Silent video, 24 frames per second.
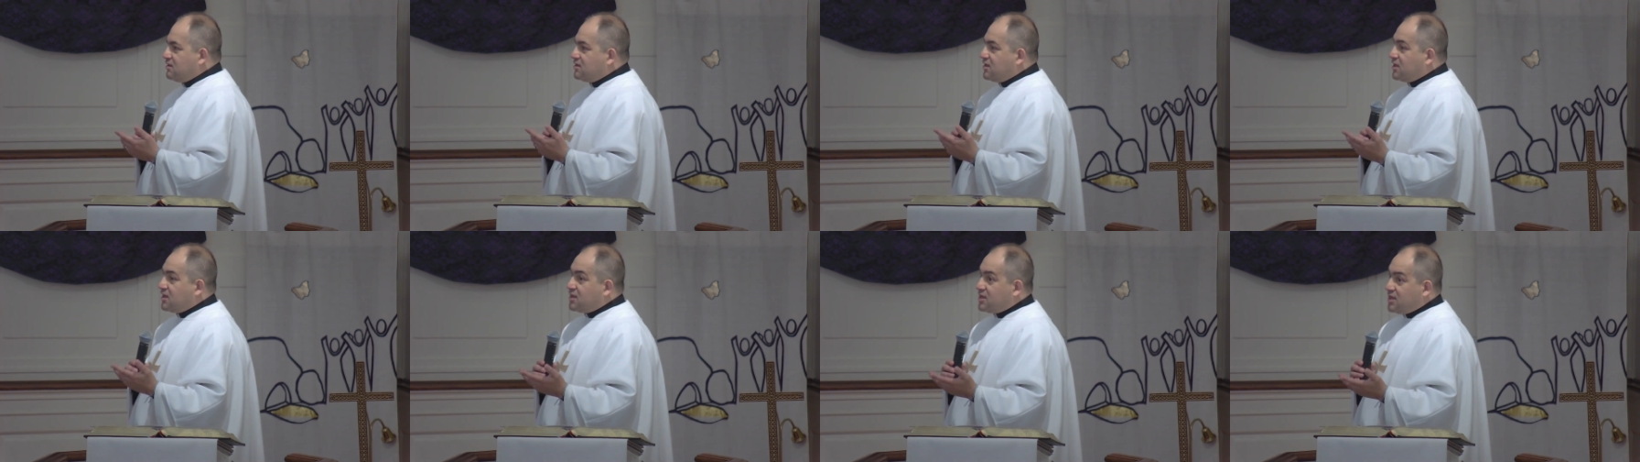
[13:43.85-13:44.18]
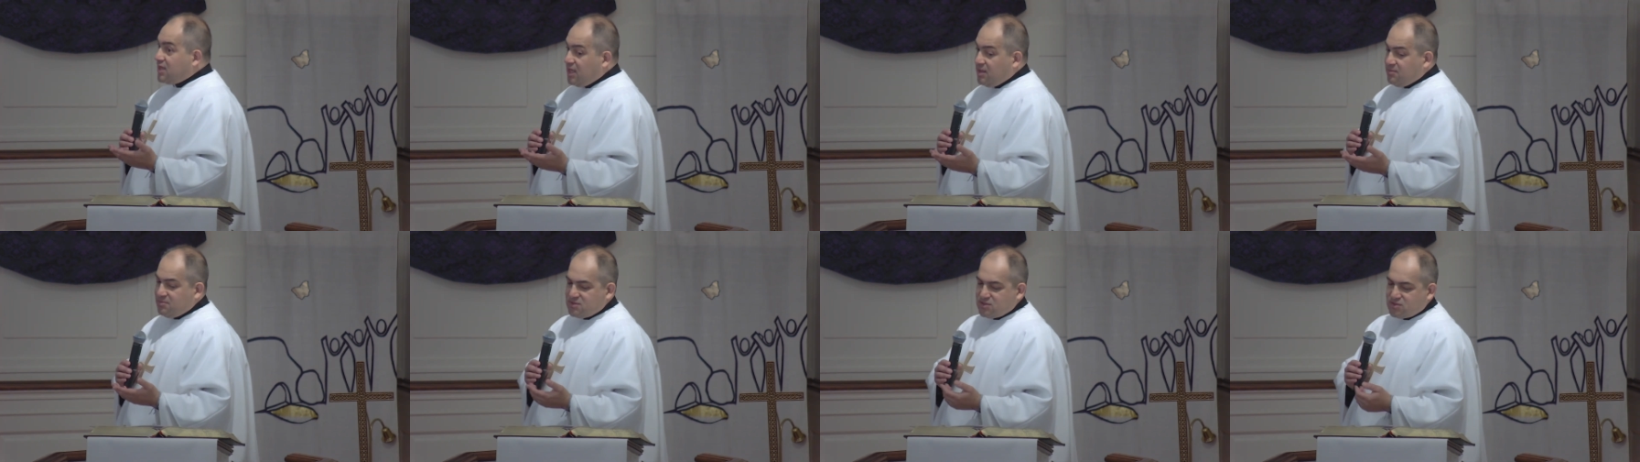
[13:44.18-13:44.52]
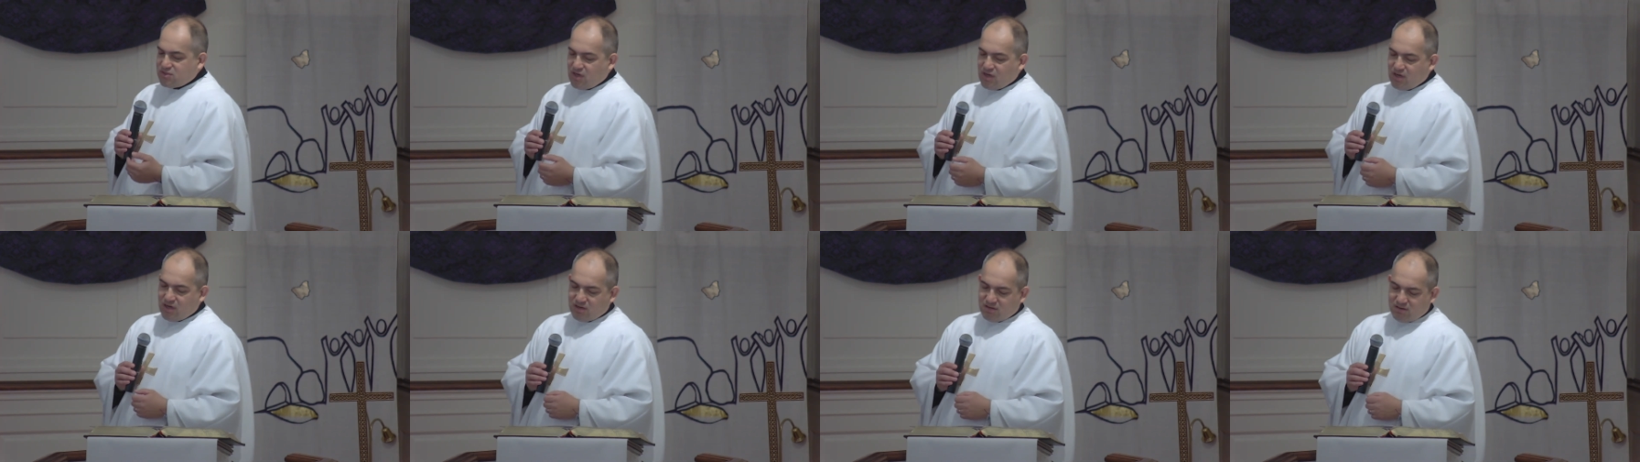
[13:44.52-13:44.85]
the theme
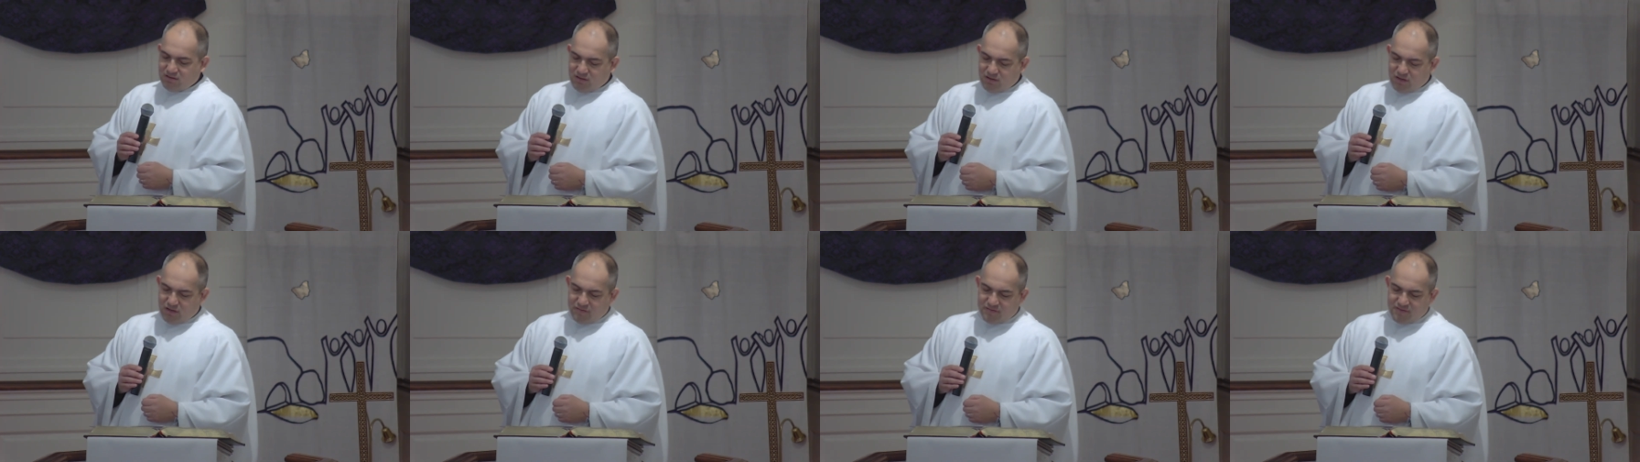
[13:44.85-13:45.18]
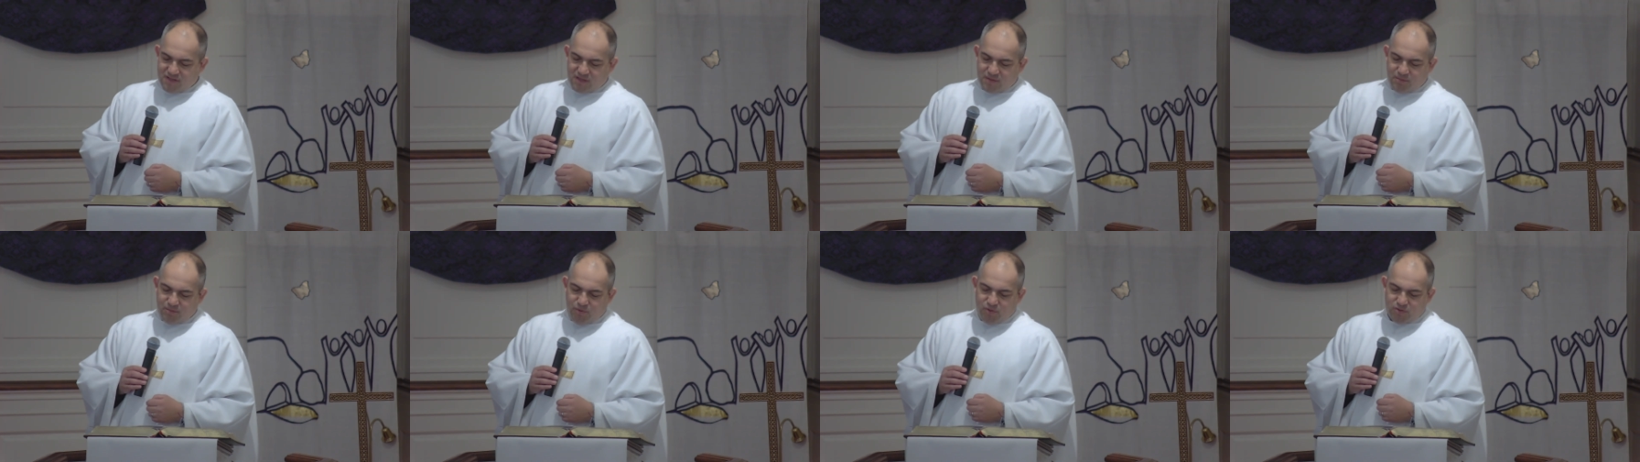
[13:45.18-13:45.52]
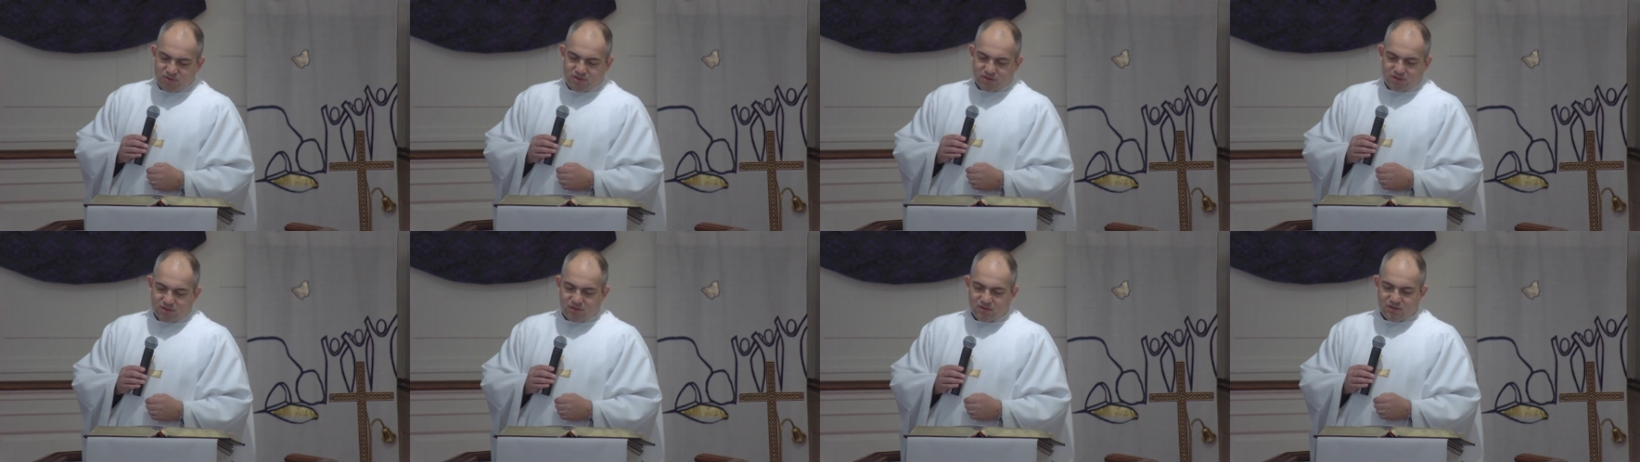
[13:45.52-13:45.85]
song of that
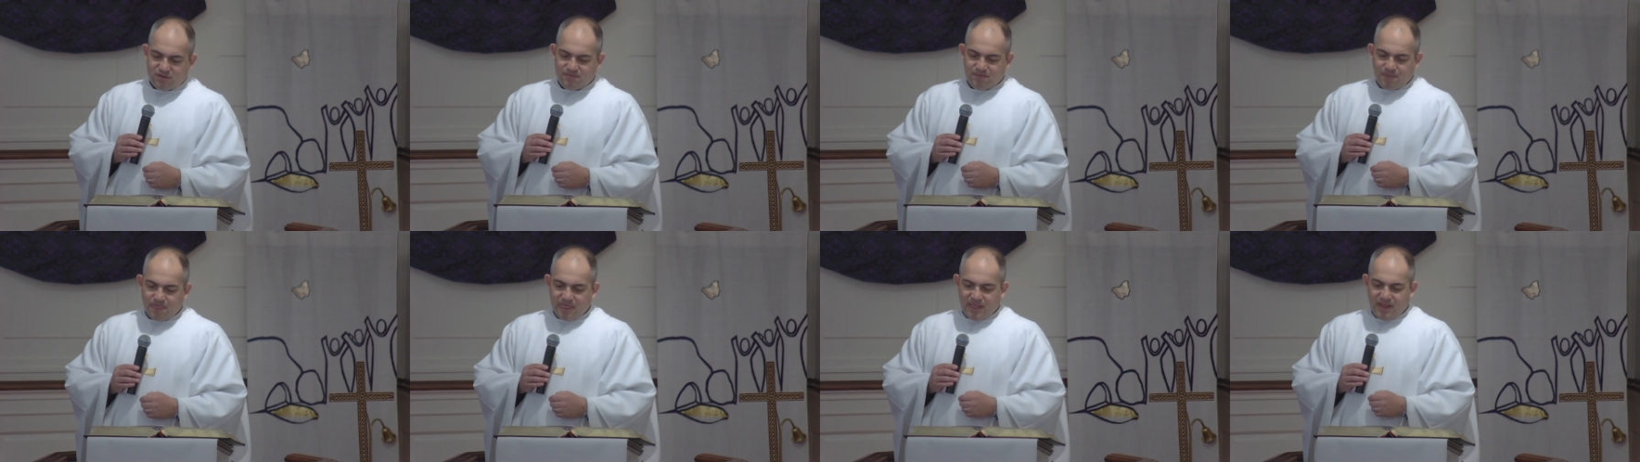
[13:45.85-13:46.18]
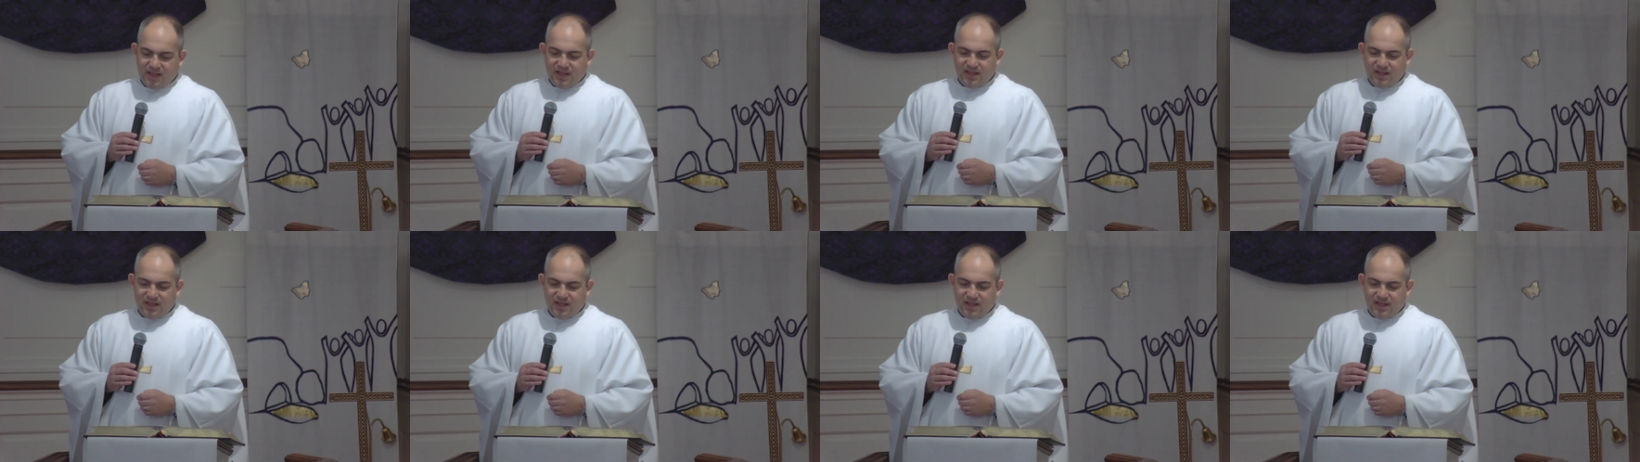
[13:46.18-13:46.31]
musical.